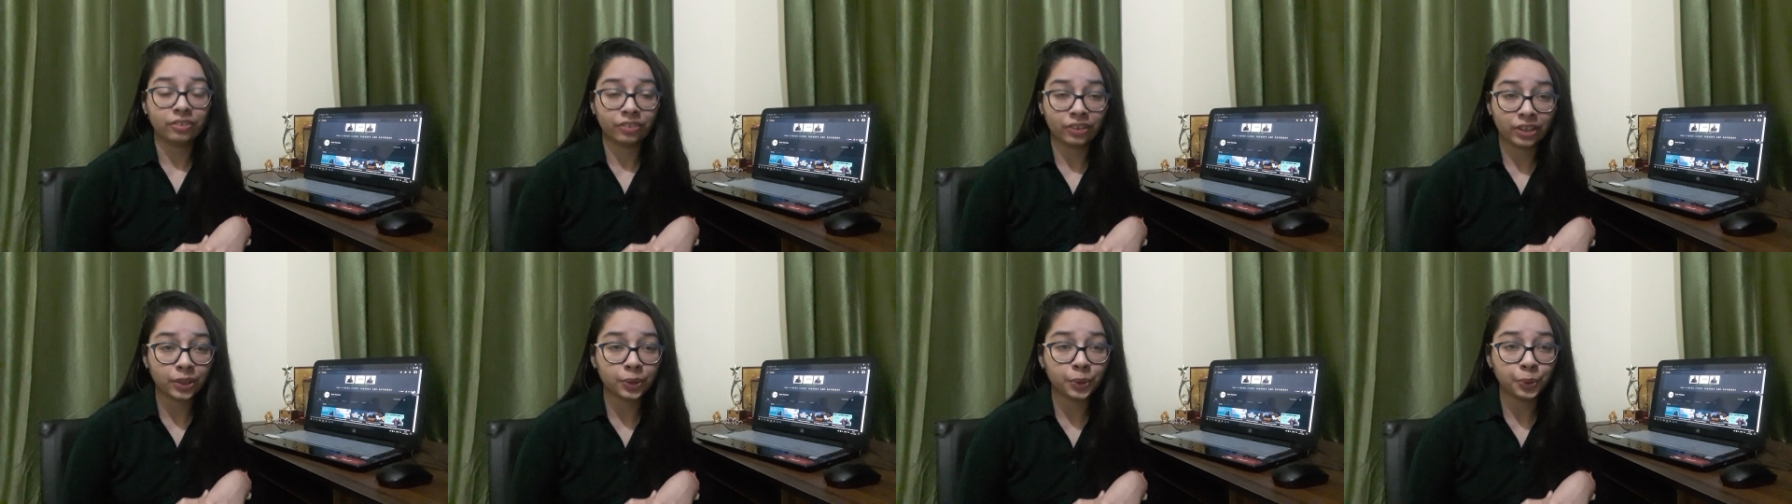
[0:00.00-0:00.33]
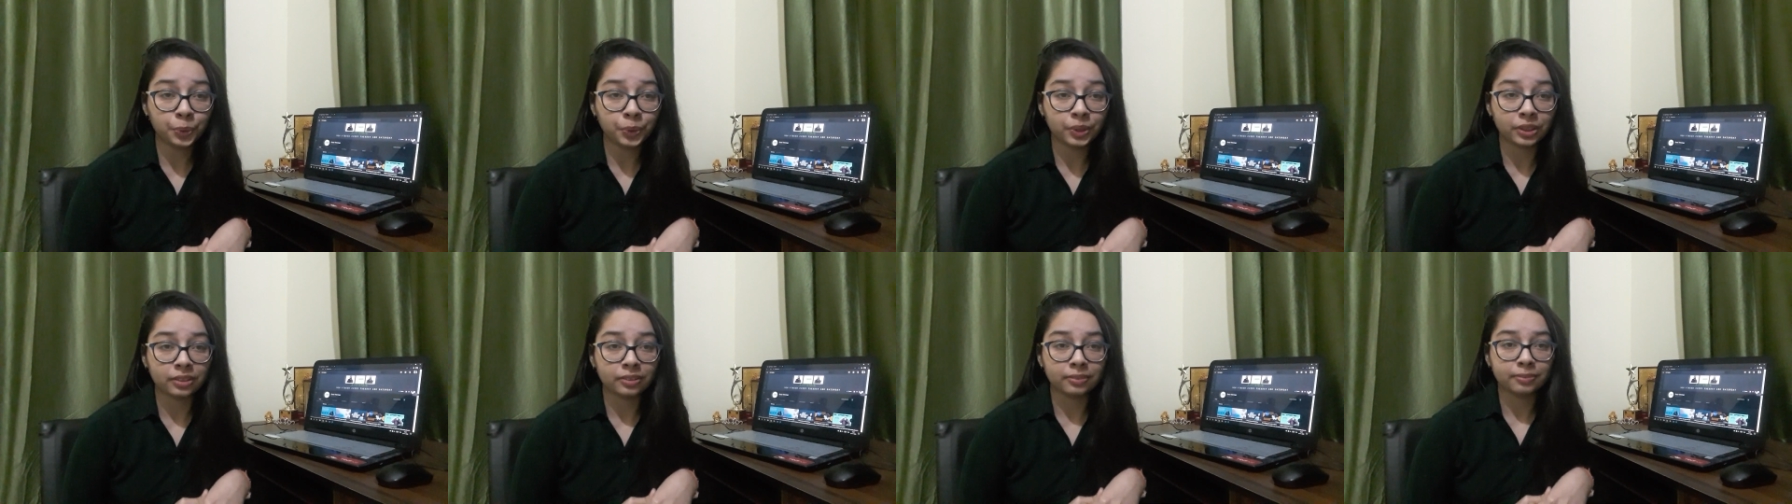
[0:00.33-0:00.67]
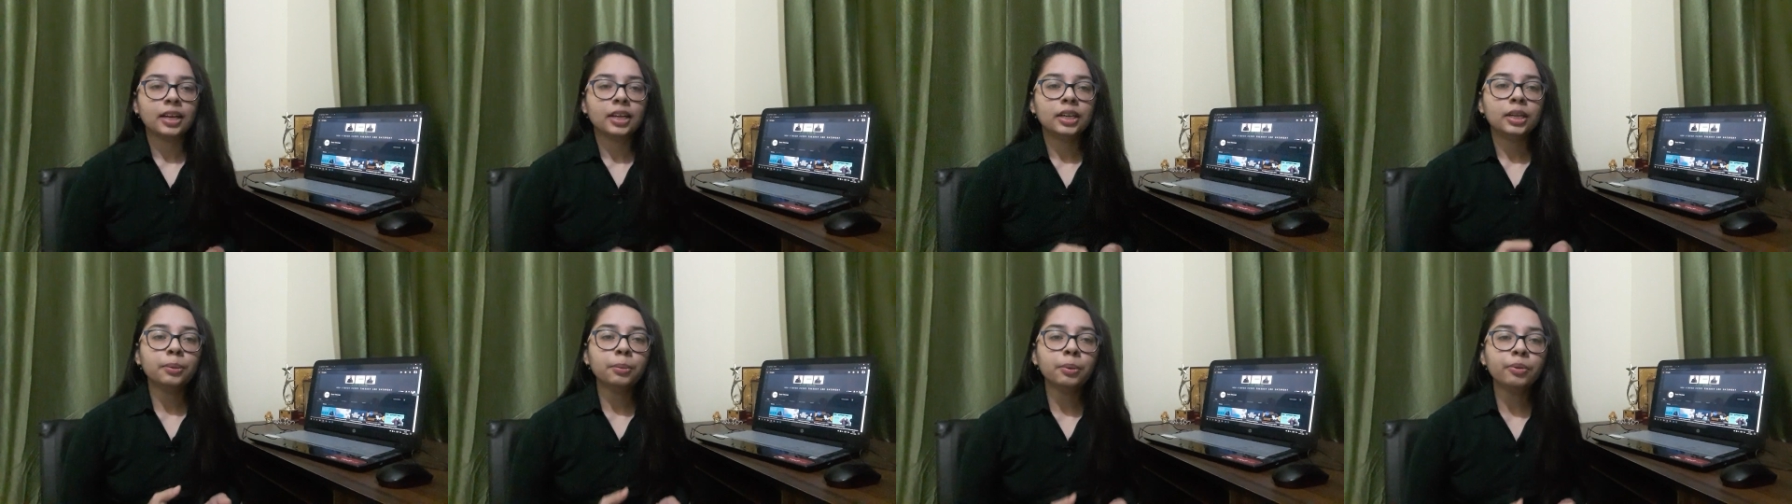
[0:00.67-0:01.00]
recruiter.
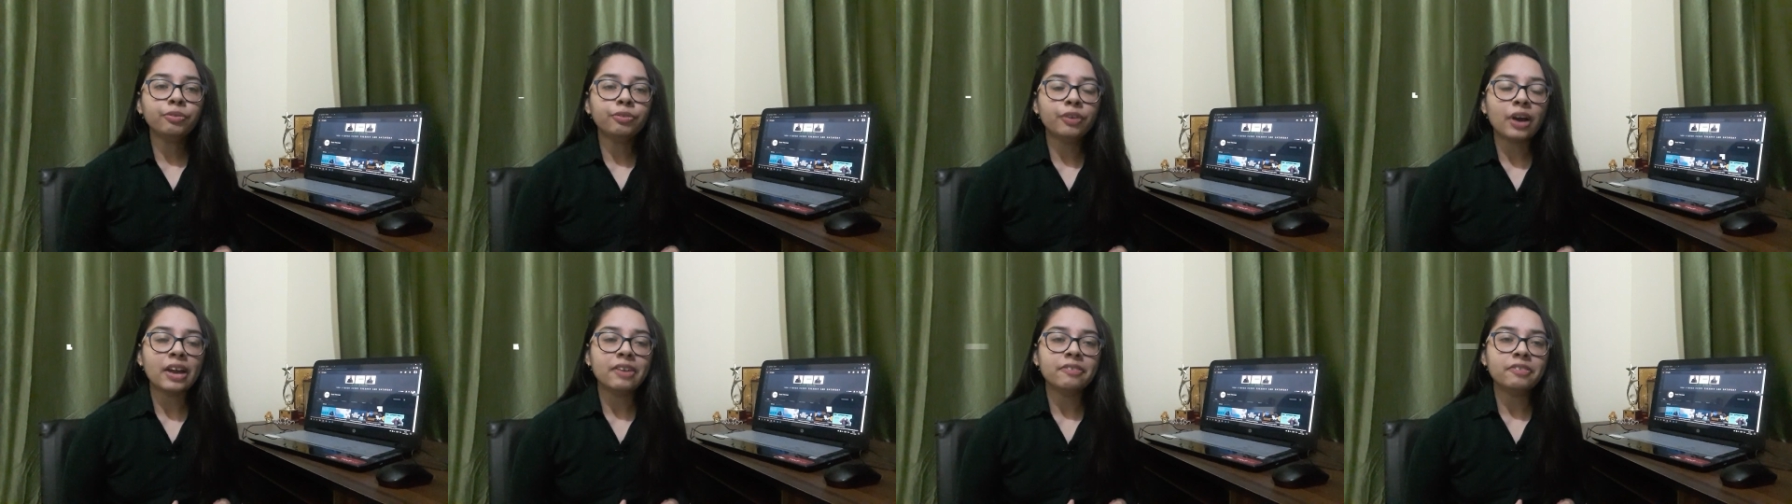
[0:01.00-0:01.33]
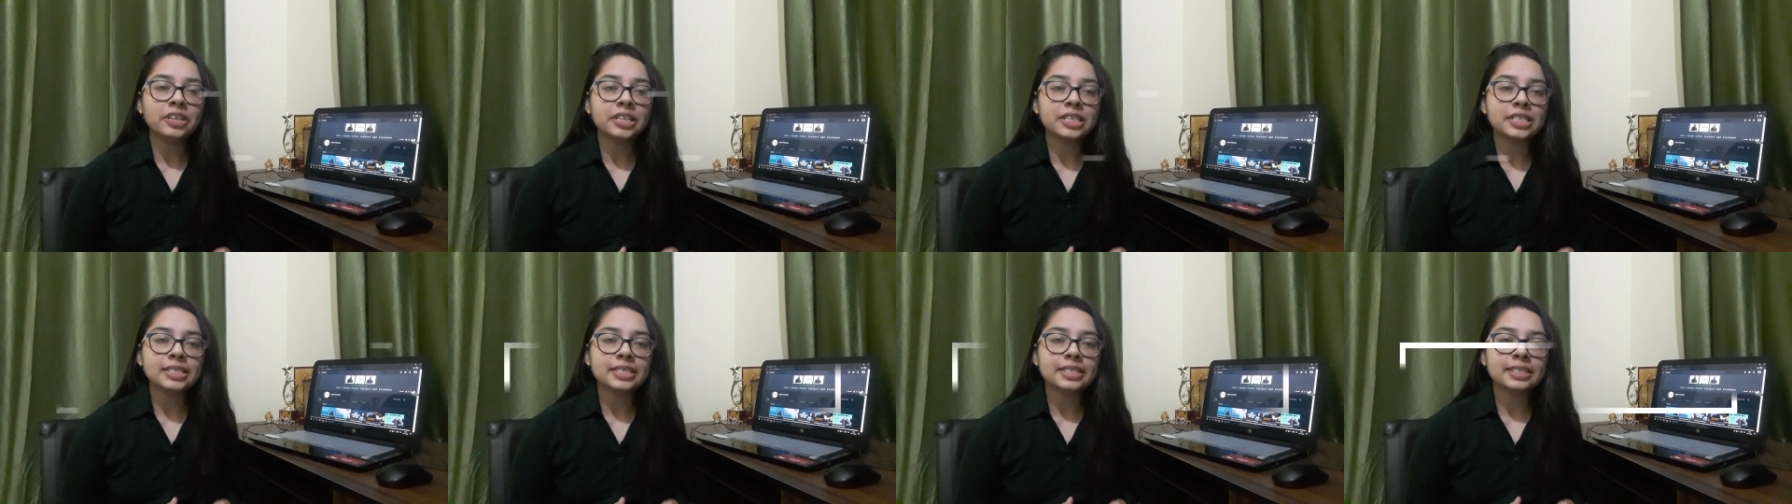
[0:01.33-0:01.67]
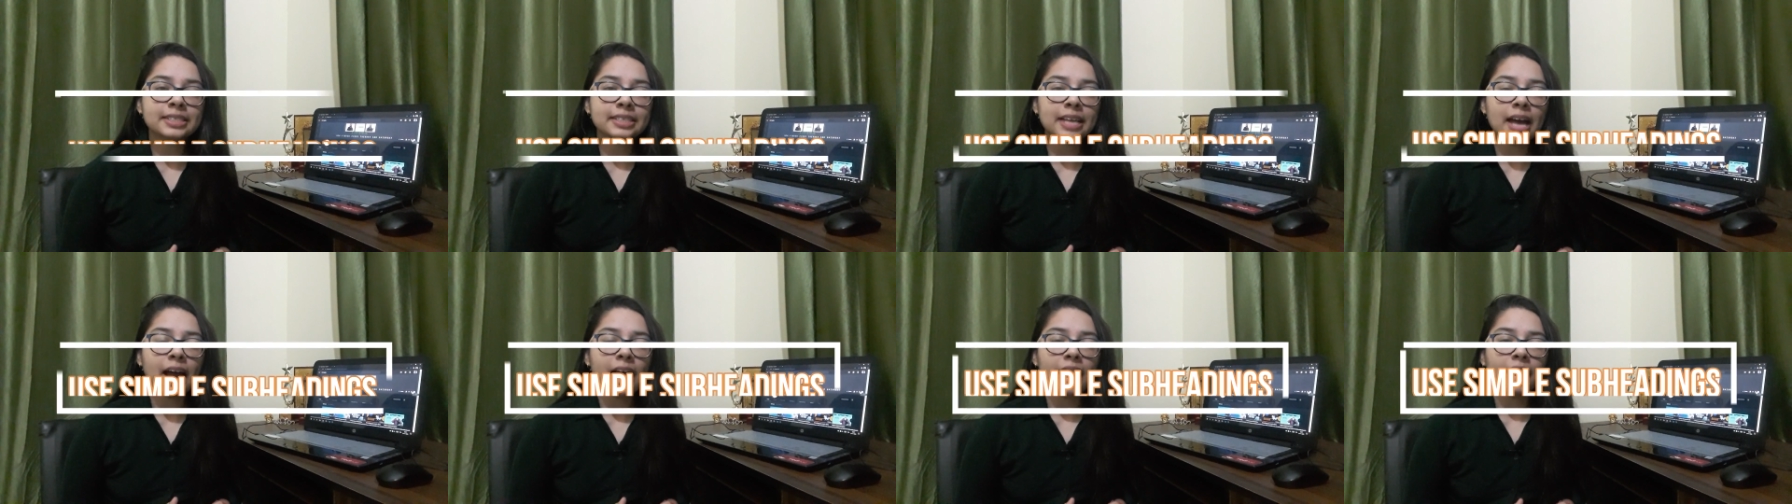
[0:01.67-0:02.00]
Number 5 is
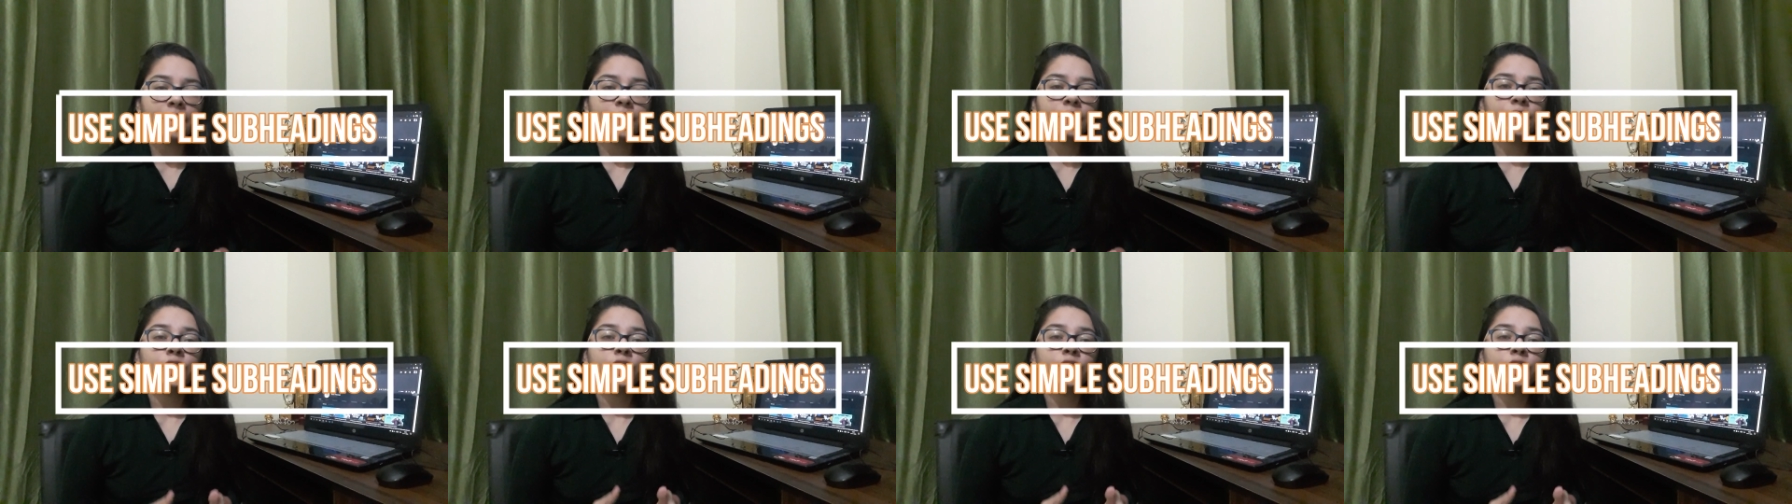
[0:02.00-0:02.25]
that